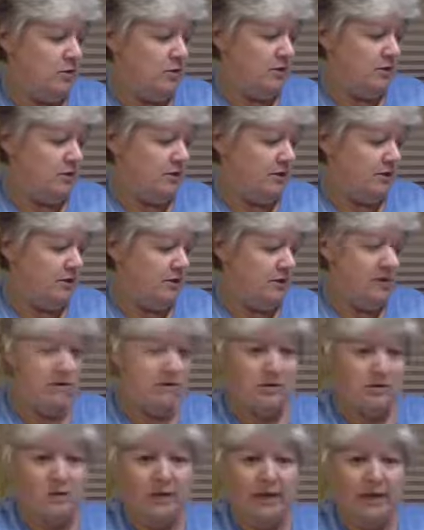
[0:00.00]
that
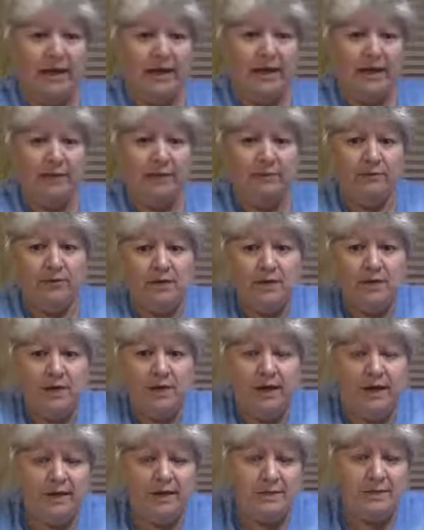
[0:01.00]
everything's okay with you
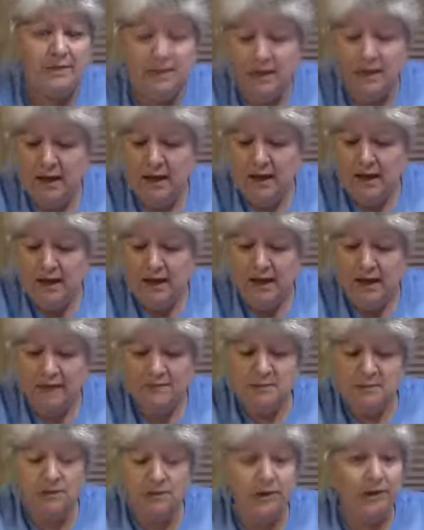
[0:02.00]
guys.
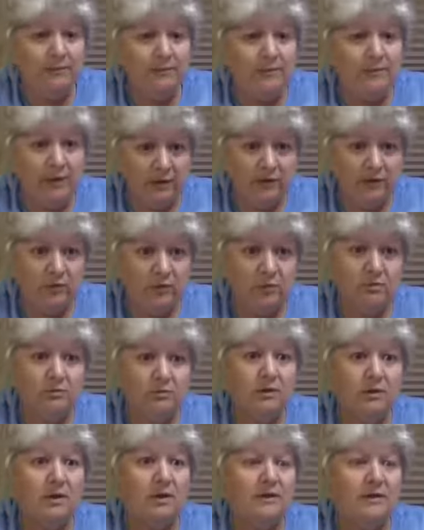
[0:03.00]
Um, so I am thankful
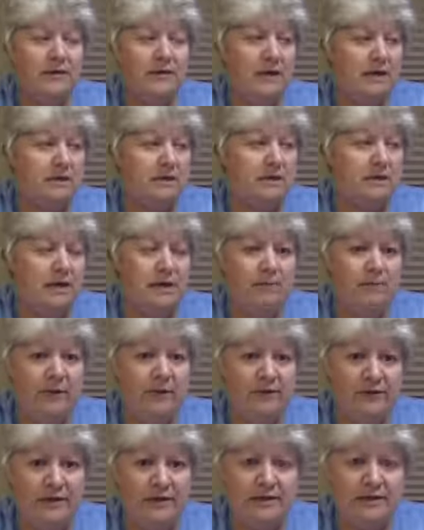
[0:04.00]
that um, my
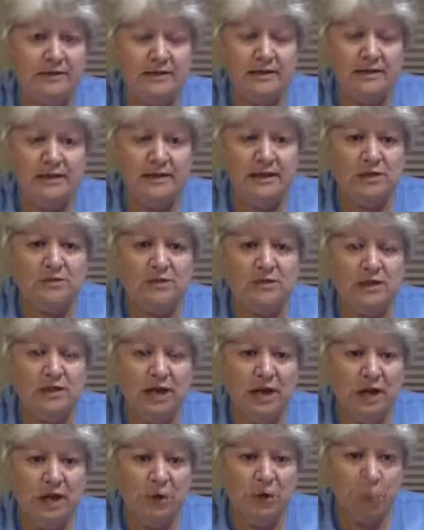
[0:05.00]
friends in Nashville
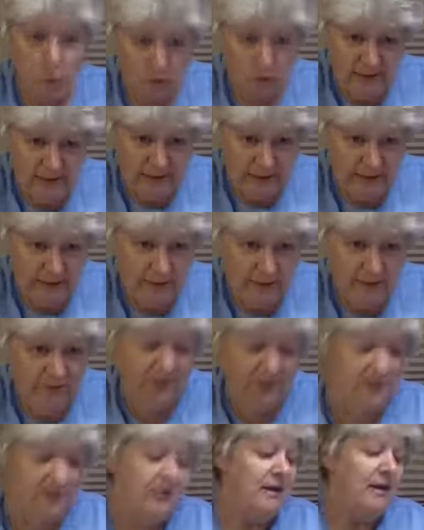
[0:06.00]
are all safe.
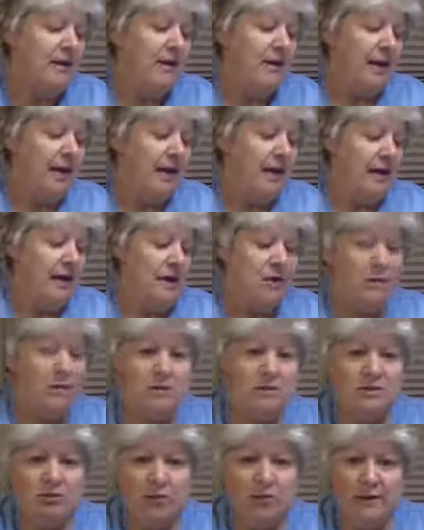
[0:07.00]
And
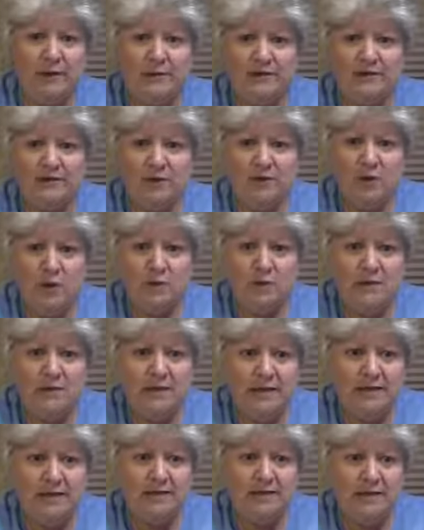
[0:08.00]
thoughts and prayers are for those
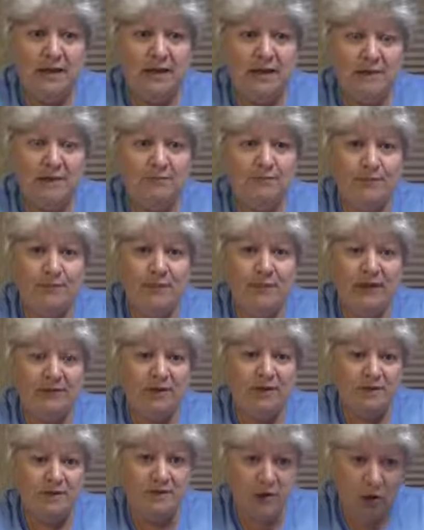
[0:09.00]
that um, have
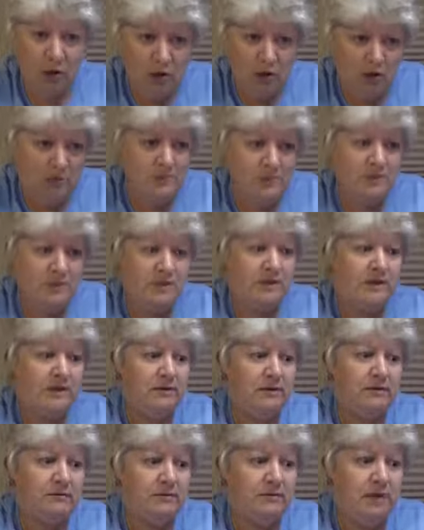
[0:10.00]
lost their homes and
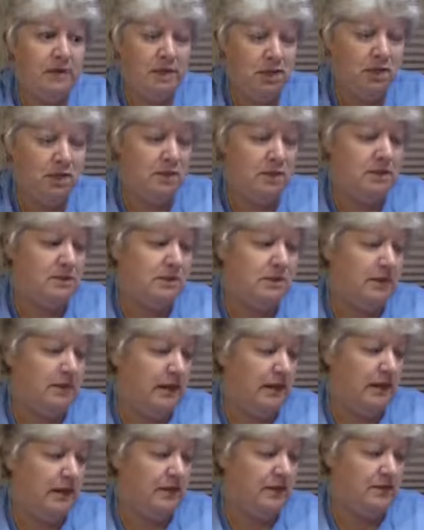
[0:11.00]
are injured,
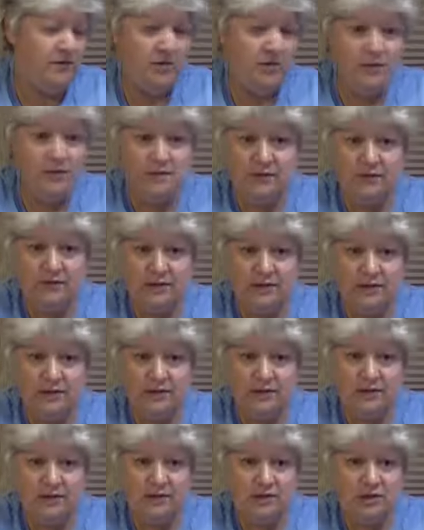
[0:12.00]
and for those that have lost
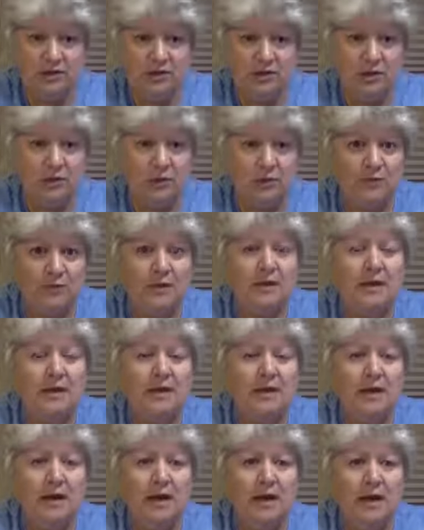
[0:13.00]
loved ones too.
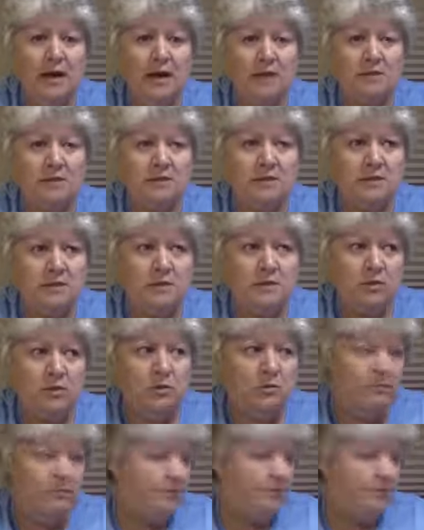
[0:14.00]
Um, so